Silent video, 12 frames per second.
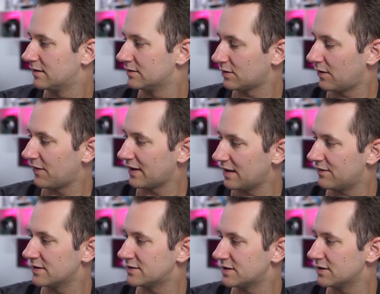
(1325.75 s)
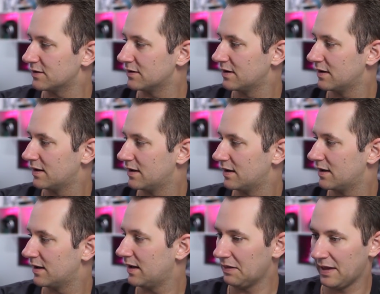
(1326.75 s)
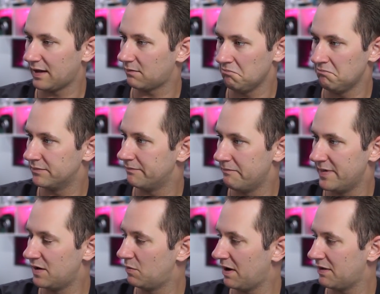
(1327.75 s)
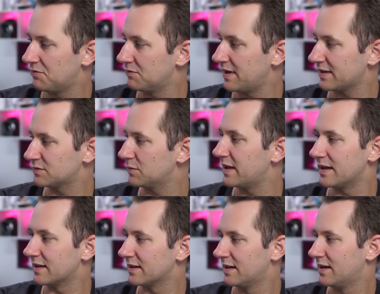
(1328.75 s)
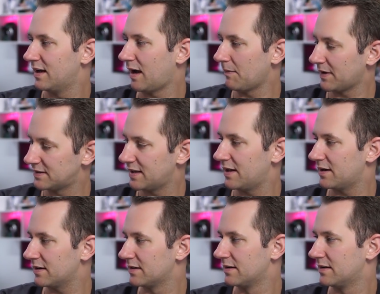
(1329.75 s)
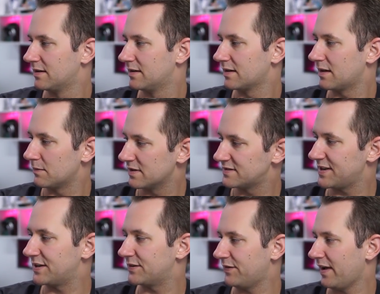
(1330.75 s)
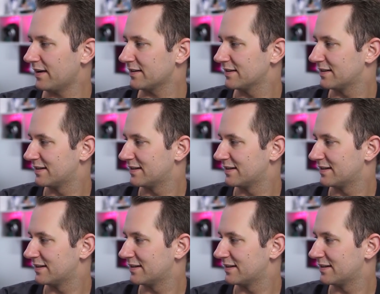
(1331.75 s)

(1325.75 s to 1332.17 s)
So if I give this to you, and like midway through next week, I'm like, Tanner, give me a sound effect.